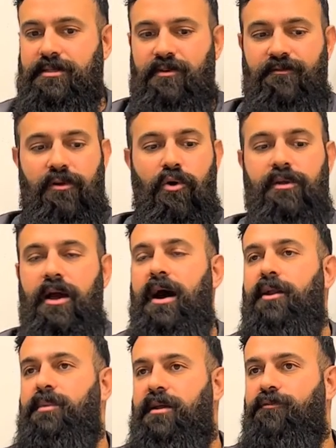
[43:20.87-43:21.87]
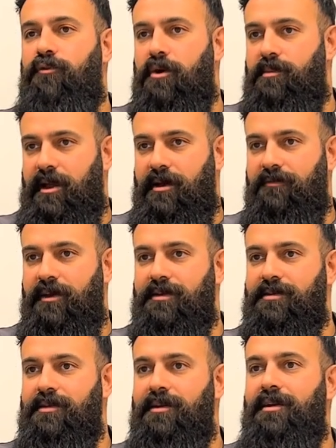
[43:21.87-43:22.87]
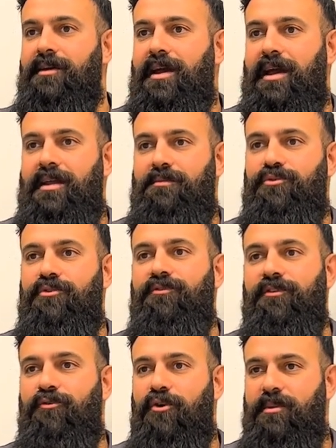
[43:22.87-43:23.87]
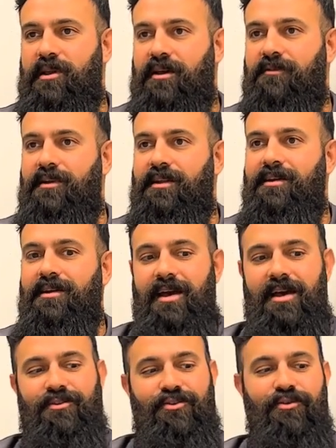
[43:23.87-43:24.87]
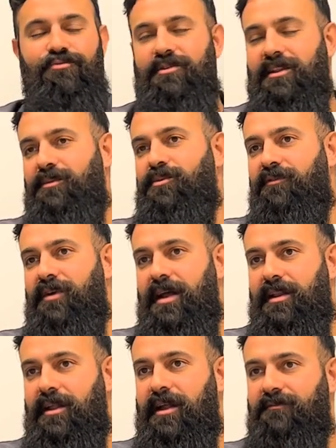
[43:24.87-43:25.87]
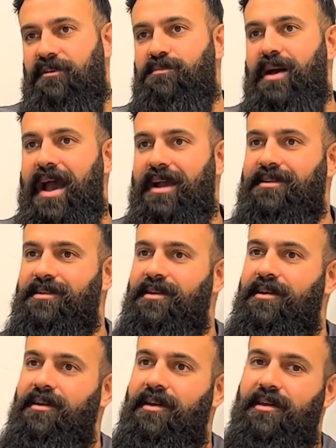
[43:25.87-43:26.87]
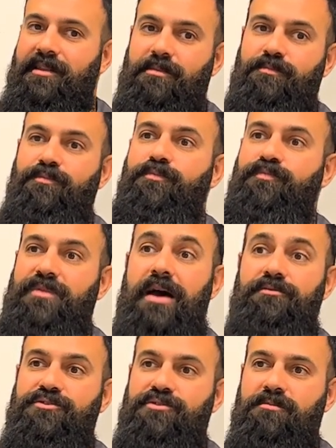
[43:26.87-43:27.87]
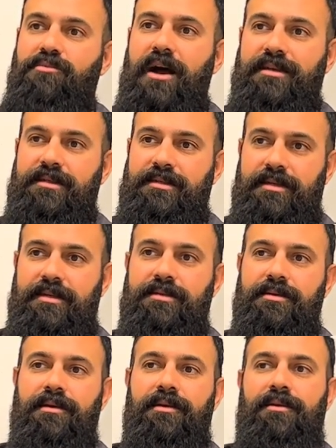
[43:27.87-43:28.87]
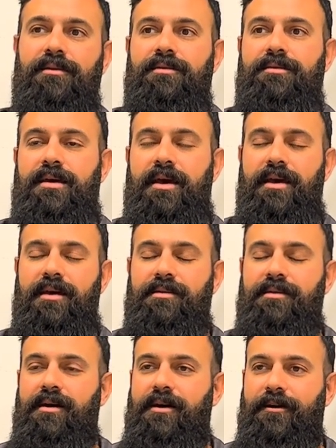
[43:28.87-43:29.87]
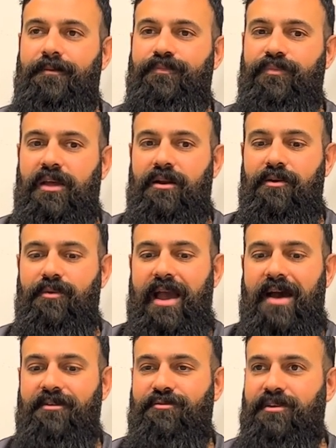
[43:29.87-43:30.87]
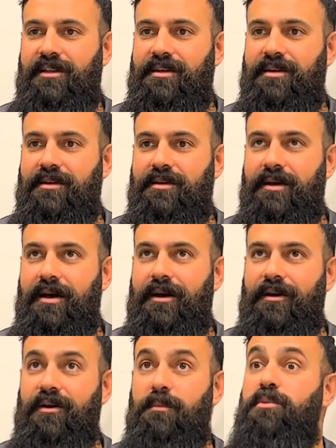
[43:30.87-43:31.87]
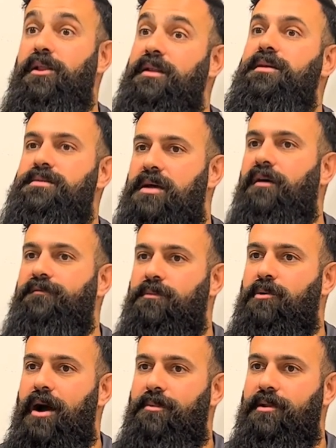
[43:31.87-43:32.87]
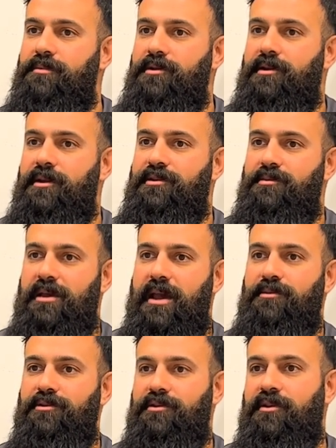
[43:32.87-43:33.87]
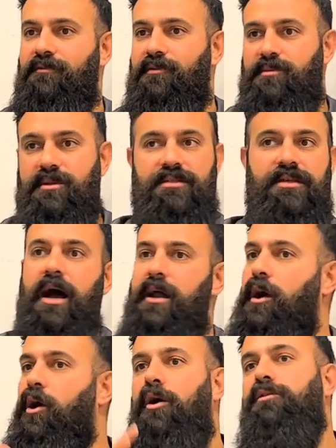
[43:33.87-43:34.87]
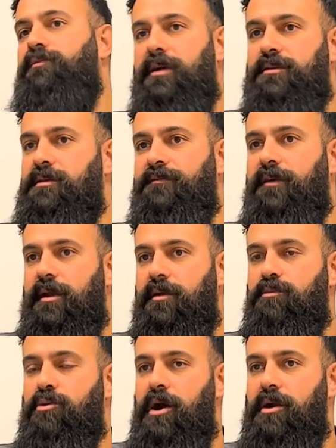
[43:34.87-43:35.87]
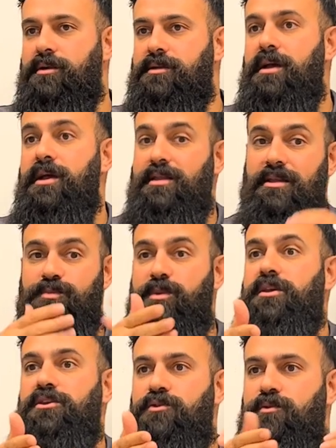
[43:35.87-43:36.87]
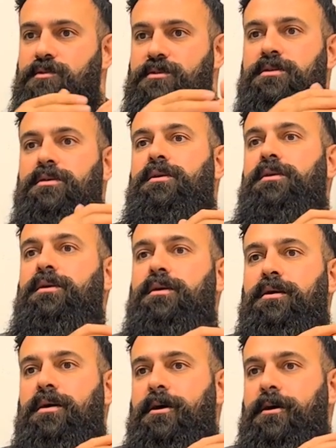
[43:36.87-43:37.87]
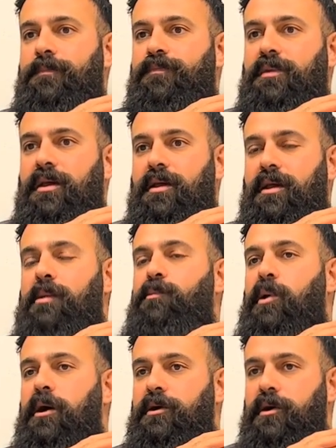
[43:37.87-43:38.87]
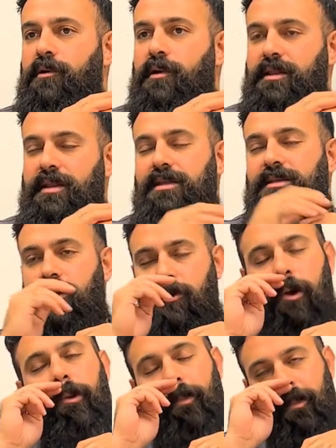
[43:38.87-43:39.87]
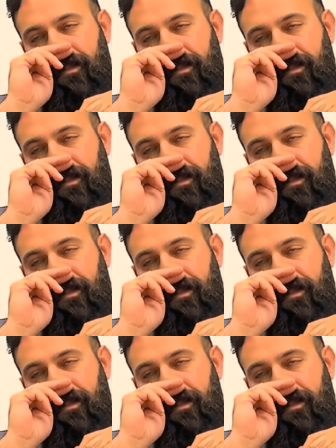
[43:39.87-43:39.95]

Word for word: So if you only automate forming of it and improve the forming of it and don't really provide a lot of impact in the downstream processes, then um, you know we haven't really completely solved the problem. You need to be able to go from design all the way to the final part that's being used um, in, in one go, and that's our goal.